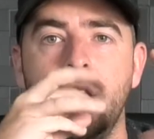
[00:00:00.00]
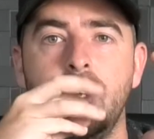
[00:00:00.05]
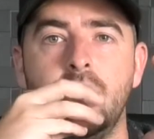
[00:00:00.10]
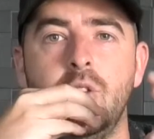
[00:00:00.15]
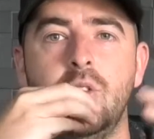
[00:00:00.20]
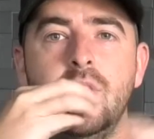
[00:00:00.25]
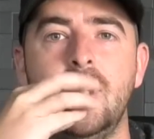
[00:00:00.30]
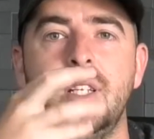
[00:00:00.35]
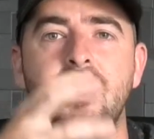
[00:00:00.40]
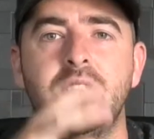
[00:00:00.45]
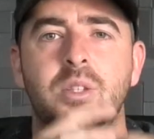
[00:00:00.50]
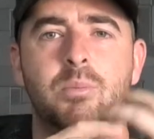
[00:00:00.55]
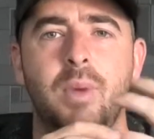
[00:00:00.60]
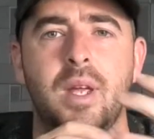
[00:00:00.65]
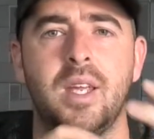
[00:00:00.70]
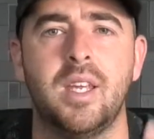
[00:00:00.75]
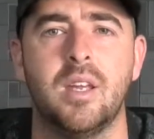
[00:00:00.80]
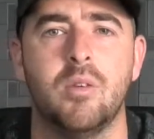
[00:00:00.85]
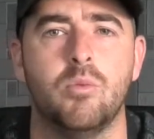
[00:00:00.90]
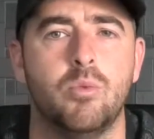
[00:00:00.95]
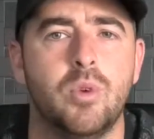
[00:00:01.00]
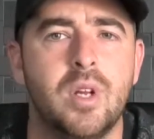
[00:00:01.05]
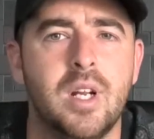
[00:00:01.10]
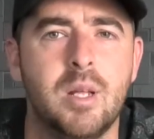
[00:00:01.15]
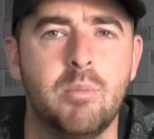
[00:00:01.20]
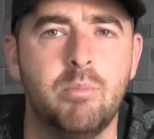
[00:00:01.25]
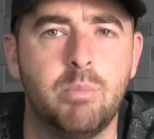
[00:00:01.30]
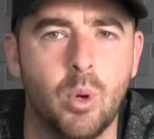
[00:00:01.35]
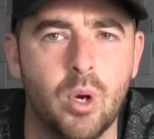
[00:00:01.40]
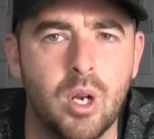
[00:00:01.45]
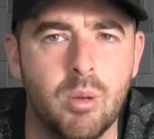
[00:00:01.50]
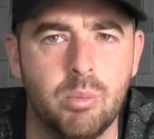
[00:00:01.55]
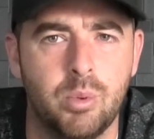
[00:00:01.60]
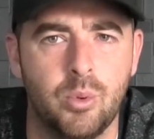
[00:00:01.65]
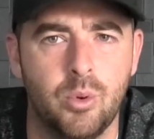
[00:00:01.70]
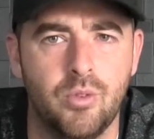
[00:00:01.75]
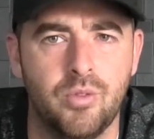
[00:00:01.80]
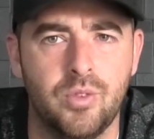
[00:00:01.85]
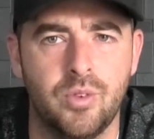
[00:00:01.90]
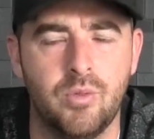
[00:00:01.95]
You need to make it really
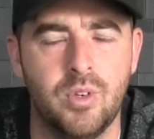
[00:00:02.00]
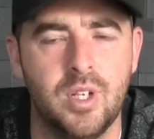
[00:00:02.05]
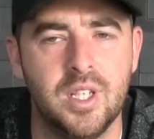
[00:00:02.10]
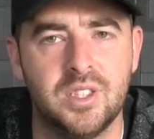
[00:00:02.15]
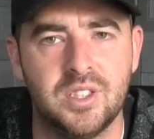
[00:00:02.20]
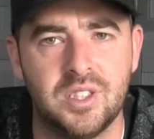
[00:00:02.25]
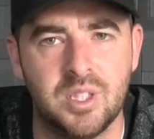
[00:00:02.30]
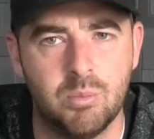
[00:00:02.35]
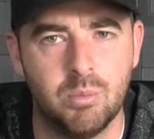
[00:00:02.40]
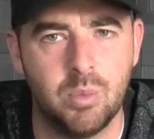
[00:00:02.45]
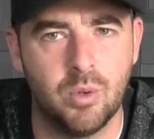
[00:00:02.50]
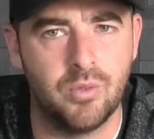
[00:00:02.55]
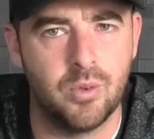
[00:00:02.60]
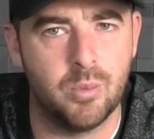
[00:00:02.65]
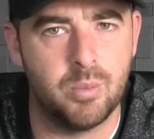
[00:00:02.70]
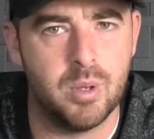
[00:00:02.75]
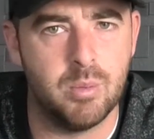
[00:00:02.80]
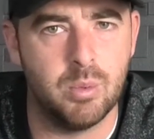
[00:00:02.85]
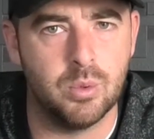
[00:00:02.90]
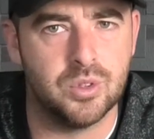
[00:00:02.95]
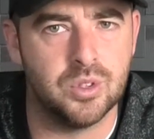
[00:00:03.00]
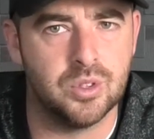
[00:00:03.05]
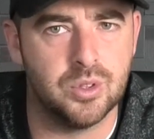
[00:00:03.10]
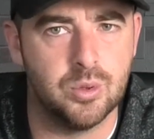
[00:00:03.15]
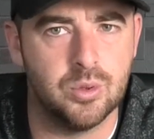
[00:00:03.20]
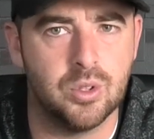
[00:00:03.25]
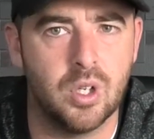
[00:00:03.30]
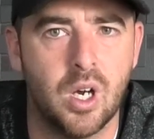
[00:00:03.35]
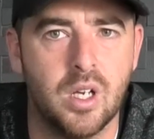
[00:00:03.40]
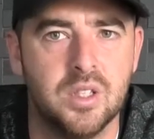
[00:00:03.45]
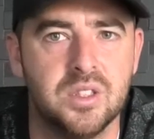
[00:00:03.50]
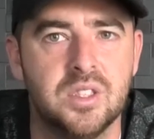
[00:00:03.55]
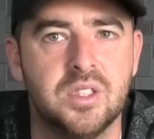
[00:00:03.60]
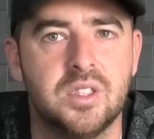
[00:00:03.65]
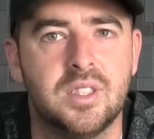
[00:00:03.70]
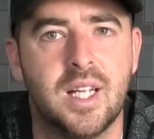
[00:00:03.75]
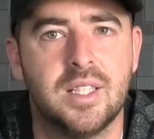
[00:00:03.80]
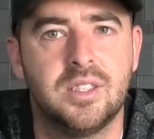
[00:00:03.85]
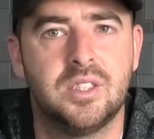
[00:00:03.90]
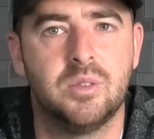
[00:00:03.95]
bulletproof and really simple for people to do, guys.
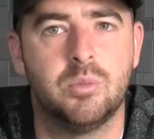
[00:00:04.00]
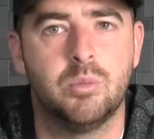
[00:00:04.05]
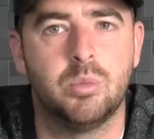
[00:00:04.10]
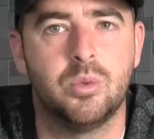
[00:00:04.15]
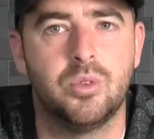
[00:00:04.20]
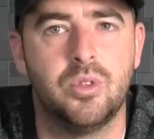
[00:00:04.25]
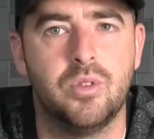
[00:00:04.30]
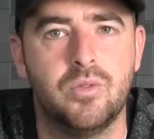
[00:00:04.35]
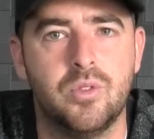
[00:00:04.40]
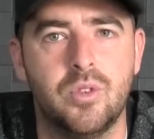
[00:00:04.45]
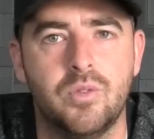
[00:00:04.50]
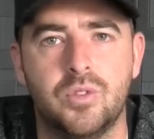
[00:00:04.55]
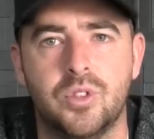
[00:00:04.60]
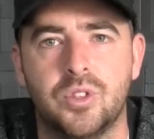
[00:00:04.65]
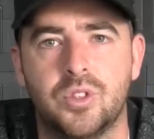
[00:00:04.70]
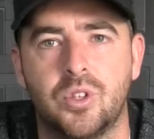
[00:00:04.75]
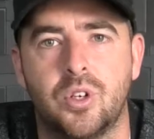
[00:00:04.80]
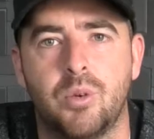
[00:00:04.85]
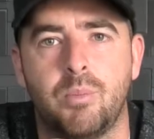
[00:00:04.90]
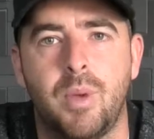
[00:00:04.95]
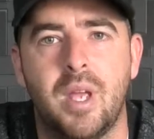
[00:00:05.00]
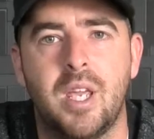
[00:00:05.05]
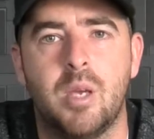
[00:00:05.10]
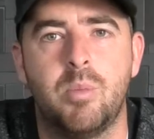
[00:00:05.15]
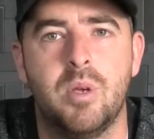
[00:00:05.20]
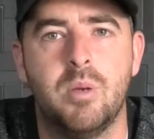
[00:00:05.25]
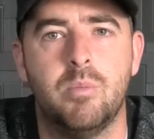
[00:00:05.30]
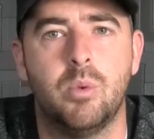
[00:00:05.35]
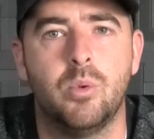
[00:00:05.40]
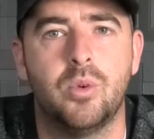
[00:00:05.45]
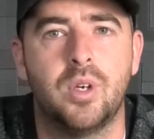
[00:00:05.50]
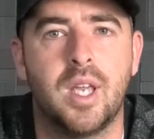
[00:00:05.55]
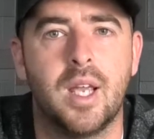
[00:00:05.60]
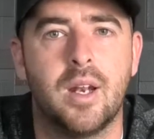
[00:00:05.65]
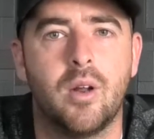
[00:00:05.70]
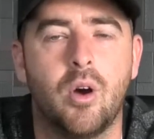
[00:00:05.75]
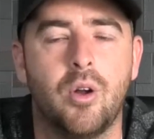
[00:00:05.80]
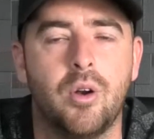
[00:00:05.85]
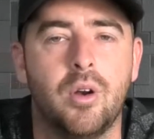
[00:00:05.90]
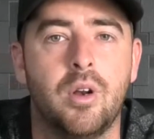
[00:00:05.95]
It's that simple. You, you've just got to make people get
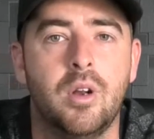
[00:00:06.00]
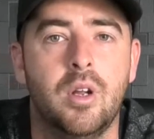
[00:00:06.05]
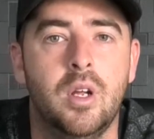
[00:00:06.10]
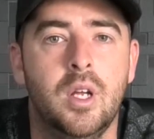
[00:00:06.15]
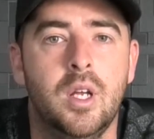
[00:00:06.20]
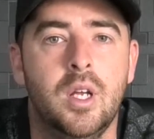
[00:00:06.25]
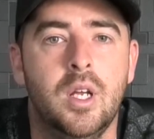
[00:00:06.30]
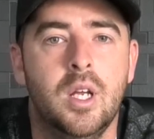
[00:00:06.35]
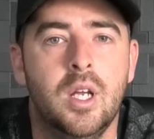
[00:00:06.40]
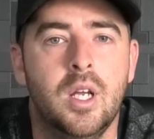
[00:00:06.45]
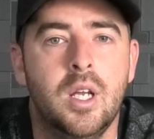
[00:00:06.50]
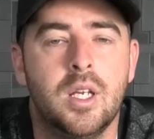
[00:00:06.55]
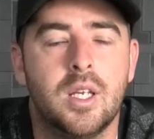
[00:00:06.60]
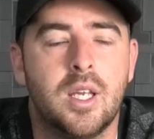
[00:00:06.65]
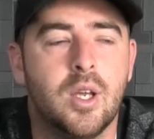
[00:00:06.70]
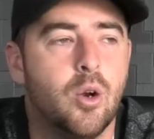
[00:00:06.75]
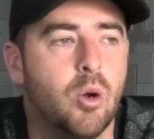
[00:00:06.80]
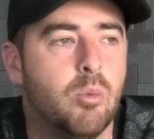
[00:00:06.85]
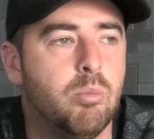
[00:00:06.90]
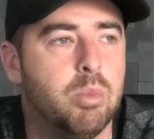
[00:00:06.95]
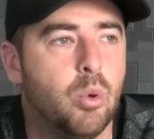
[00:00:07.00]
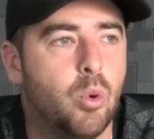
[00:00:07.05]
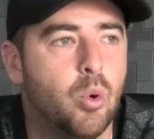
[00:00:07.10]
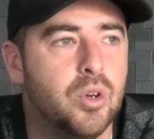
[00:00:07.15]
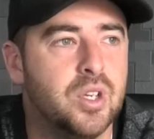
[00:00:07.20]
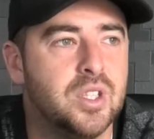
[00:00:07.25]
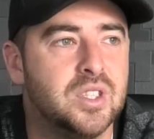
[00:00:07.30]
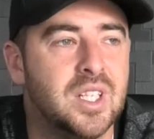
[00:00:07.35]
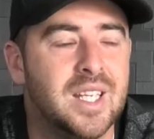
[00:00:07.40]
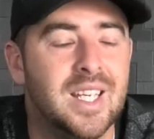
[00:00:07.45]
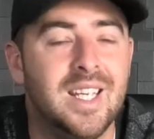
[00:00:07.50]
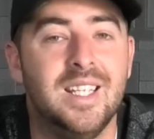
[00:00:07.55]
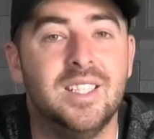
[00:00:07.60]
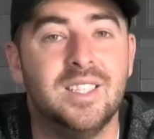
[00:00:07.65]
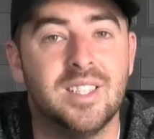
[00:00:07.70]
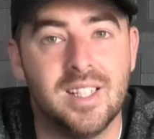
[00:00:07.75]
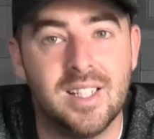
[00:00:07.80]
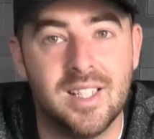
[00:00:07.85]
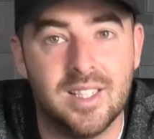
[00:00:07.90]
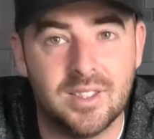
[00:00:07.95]
on, get on board as
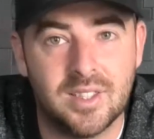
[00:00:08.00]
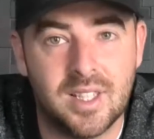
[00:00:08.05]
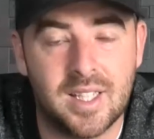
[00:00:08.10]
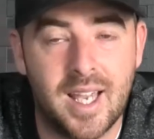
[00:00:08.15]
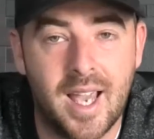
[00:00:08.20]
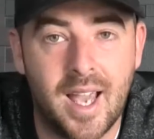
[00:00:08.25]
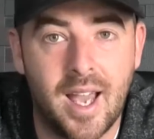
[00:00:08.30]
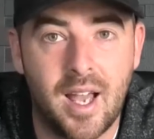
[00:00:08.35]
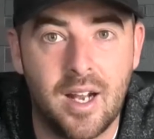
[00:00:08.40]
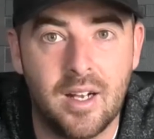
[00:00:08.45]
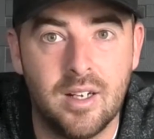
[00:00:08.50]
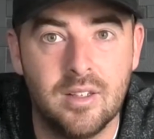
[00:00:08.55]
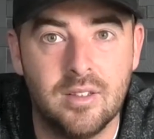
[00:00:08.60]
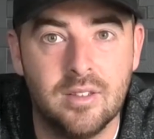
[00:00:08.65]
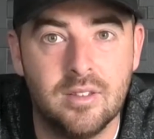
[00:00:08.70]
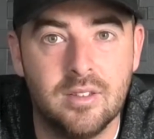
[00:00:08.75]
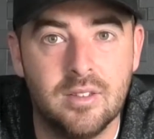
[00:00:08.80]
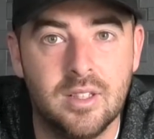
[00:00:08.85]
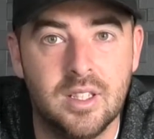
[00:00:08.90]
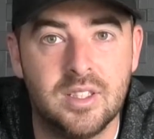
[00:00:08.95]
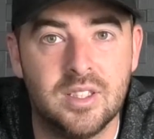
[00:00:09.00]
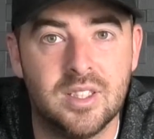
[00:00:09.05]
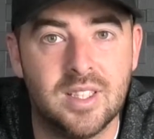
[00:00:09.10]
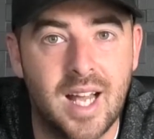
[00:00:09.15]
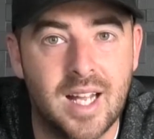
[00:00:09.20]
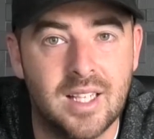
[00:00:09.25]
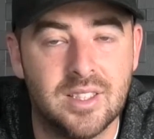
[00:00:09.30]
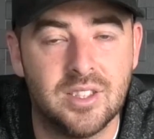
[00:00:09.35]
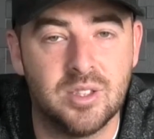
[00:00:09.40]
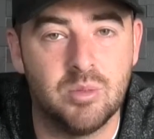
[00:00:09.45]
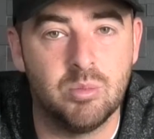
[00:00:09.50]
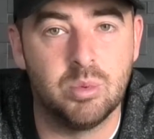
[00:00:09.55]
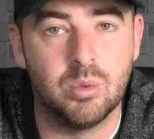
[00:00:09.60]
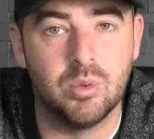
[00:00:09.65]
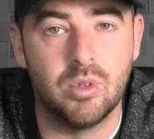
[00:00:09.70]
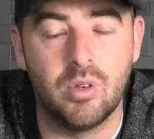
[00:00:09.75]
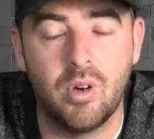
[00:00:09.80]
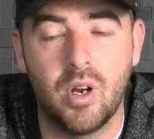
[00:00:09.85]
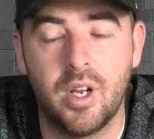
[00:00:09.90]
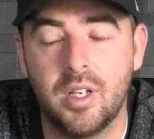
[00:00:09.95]
easily as they can. It's that
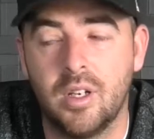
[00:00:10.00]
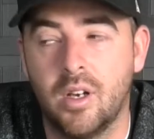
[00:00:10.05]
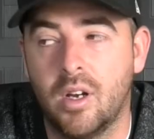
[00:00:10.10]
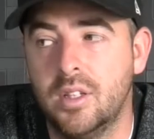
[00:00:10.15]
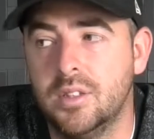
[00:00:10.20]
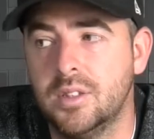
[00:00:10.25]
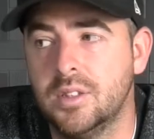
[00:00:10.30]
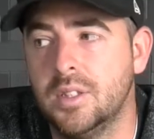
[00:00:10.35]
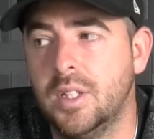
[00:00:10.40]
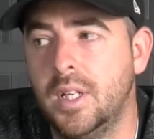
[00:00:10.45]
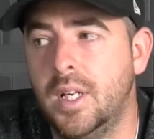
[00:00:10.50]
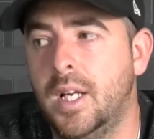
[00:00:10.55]
simple, all right, guys?